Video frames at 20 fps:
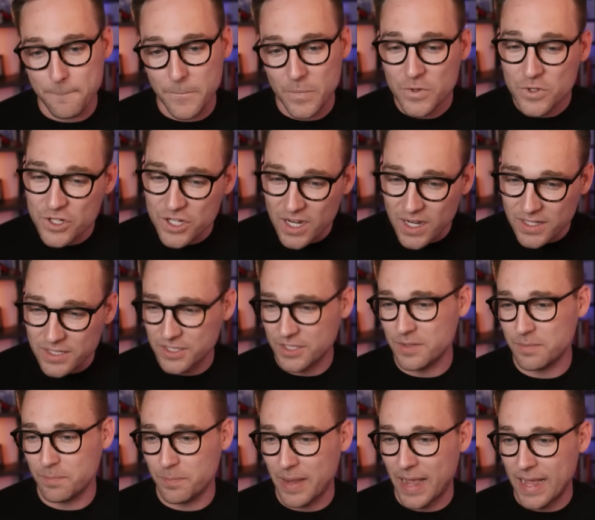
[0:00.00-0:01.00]

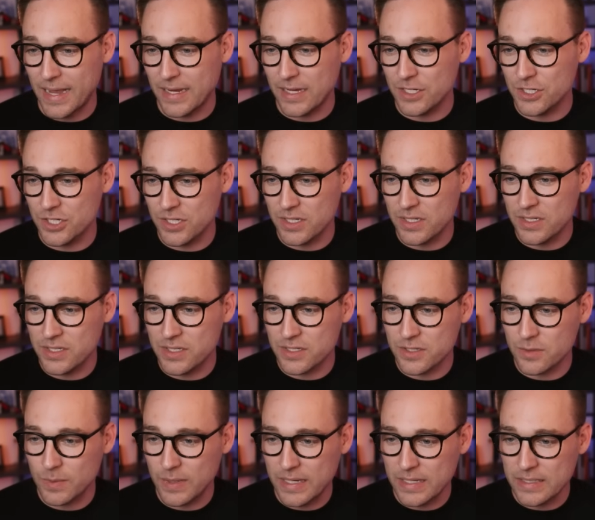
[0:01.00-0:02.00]
just packages.
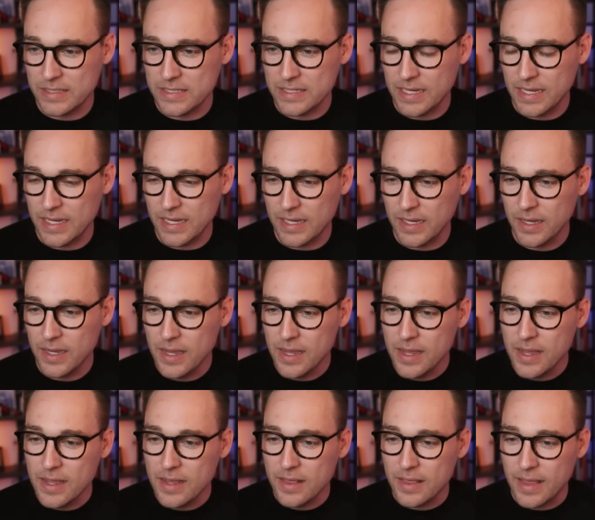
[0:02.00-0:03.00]
So we can say
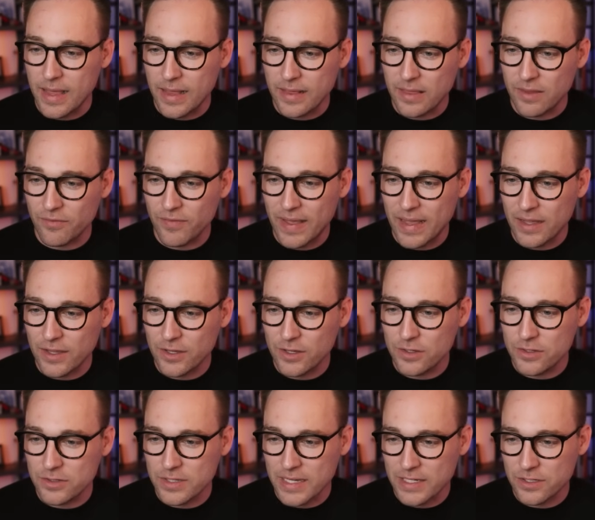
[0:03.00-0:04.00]
that the
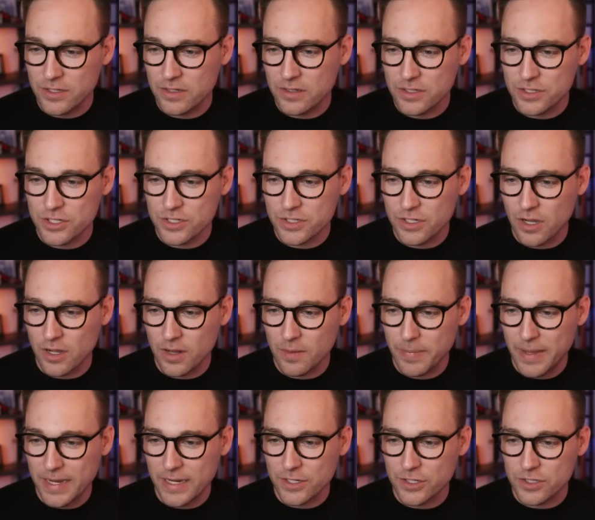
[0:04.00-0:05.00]
values, actually, let's just call it
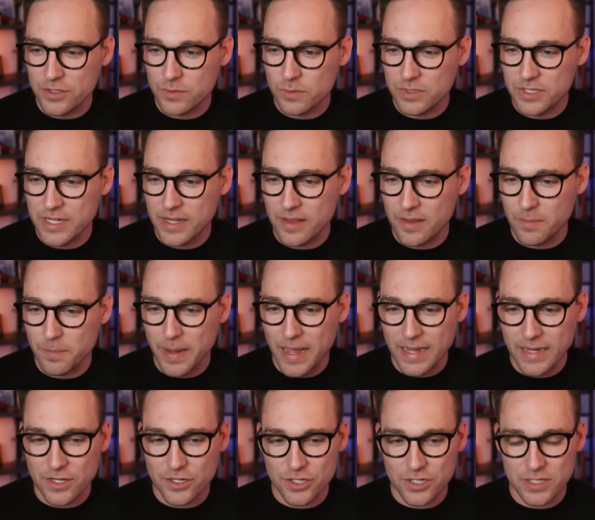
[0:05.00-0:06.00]
packages. We'll say that the
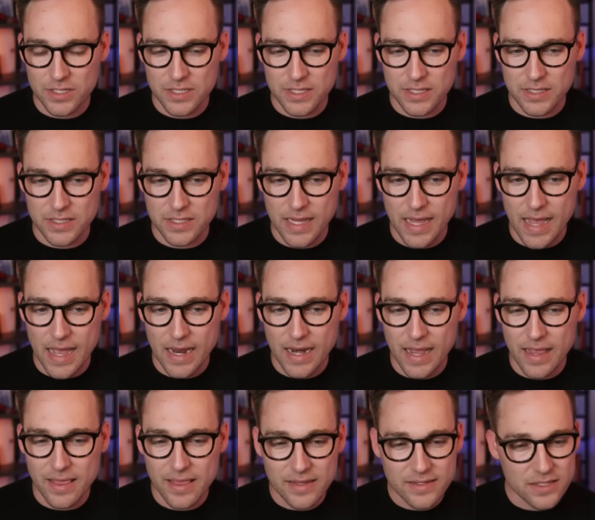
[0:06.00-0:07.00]
packages is that,
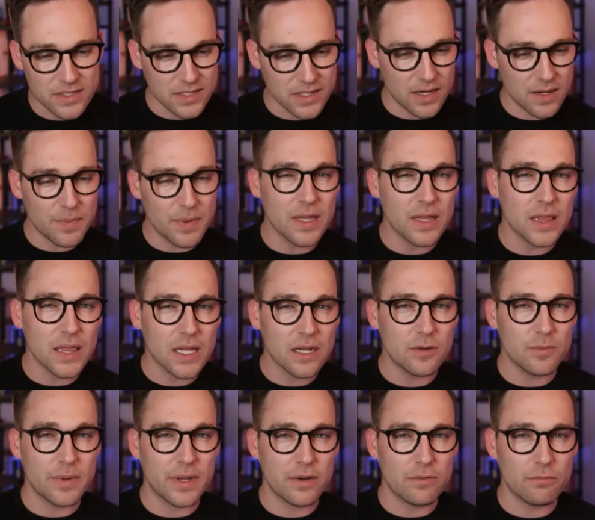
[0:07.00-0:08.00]
and this is going to be a little
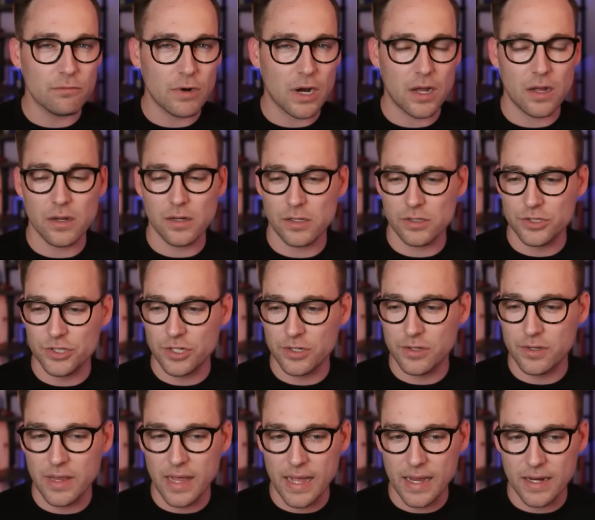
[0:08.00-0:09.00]
bit wrong. I'll show
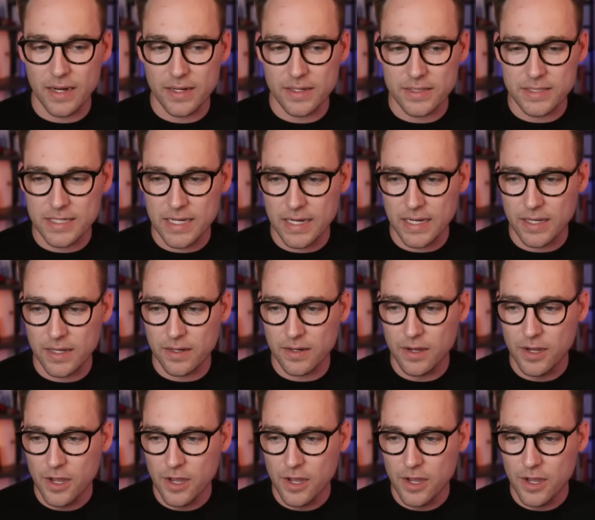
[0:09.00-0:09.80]
you that in a second,